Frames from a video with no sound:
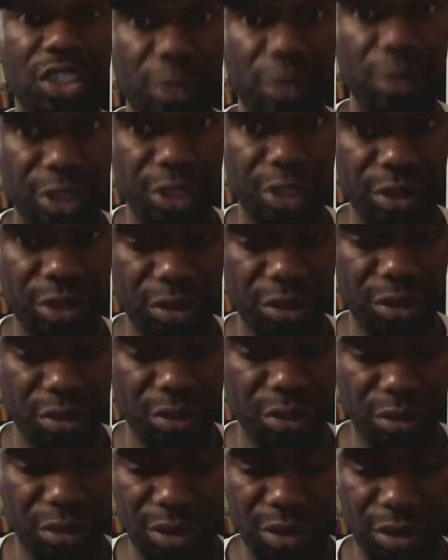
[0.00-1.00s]
material.
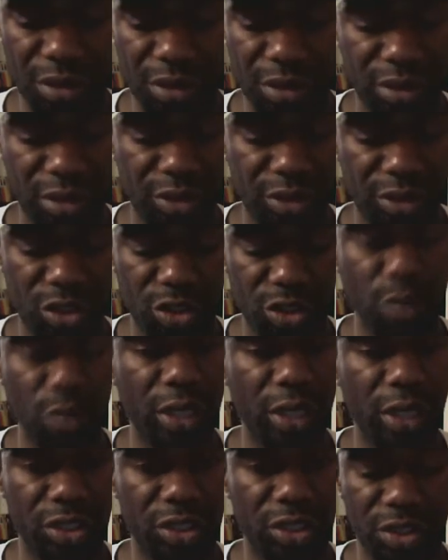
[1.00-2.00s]
You learn so
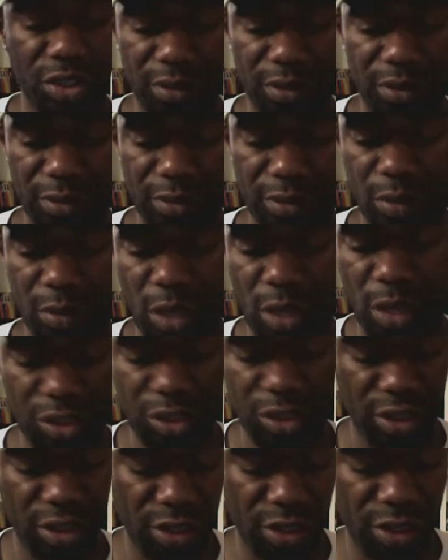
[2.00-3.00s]
much from
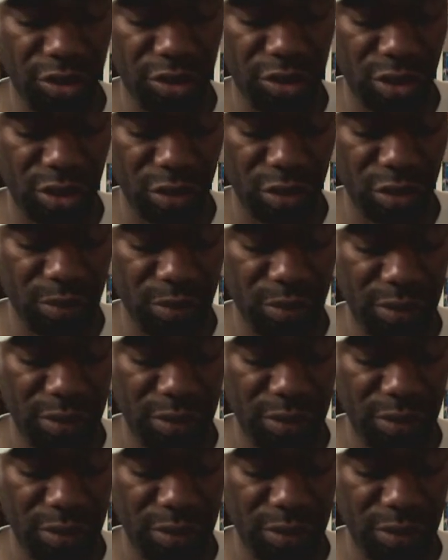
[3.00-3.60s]
watching these, so